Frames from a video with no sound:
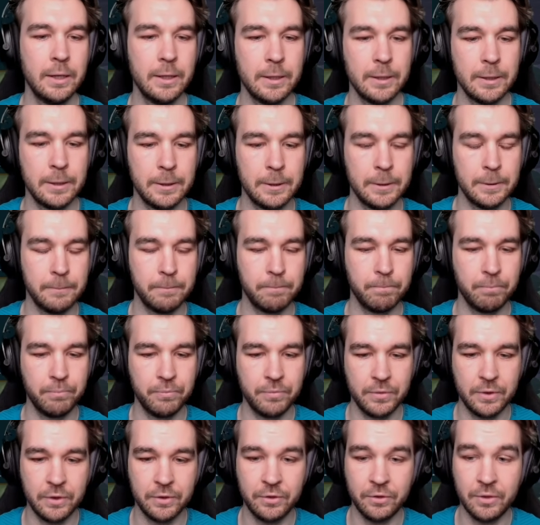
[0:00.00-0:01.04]

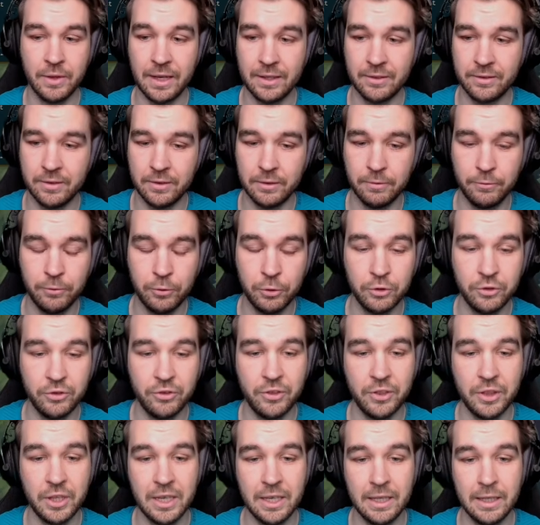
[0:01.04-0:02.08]
So that's the
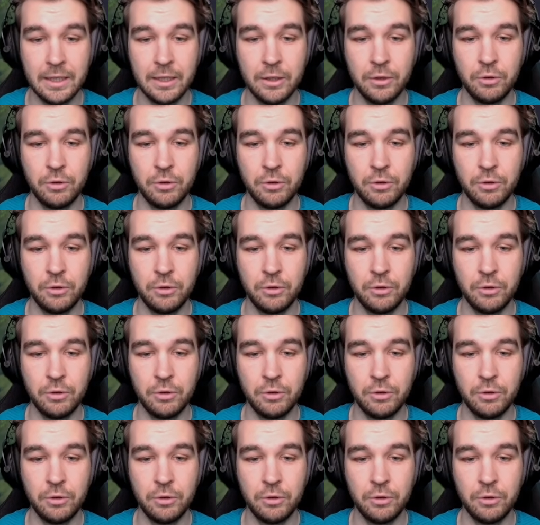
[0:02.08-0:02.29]
first thing.